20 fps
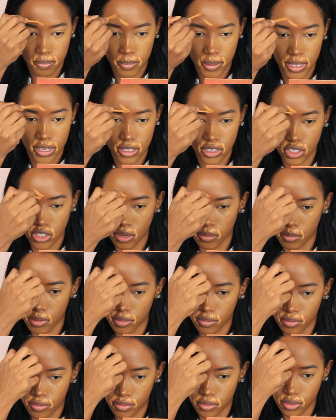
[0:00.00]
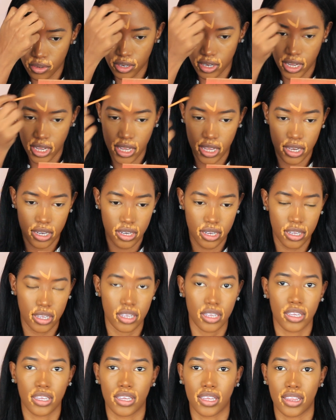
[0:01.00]
pinch on my forehead.
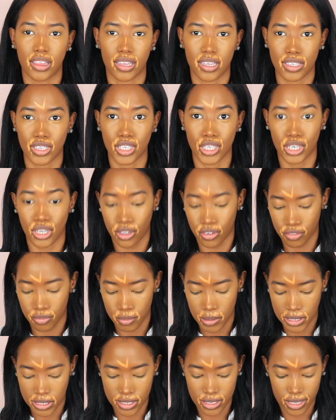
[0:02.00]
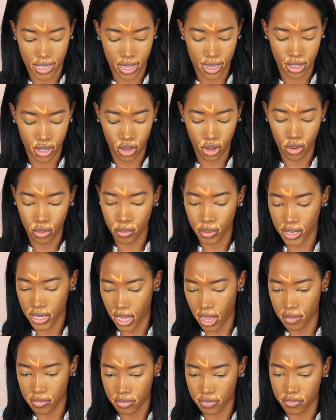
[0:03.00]
That's enough because I already
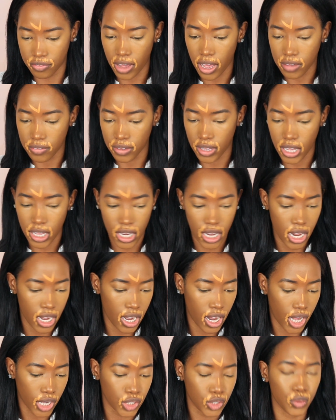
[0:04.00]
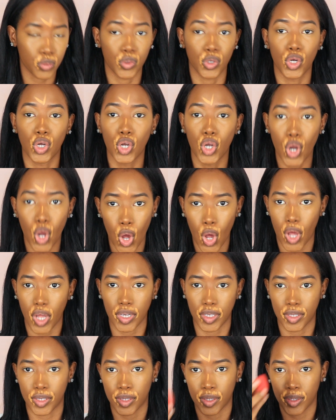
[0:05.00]
have a 5 head and I do
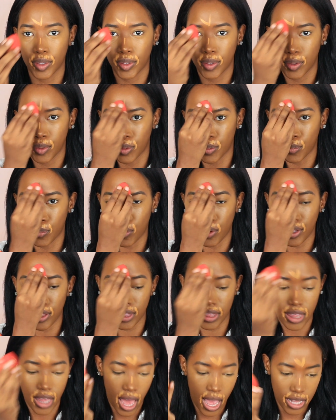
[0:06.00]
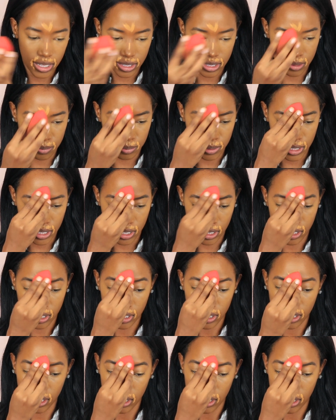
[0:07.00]
not want that to be